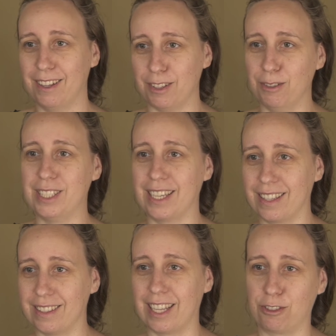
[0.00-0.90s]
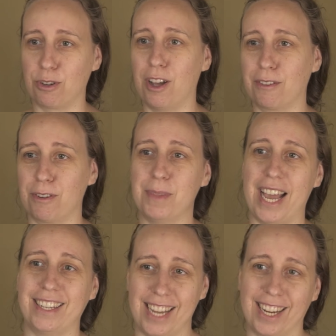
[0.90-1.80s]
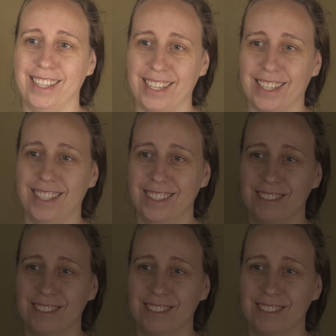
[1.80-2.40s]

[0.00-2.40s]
using drawing from that technique.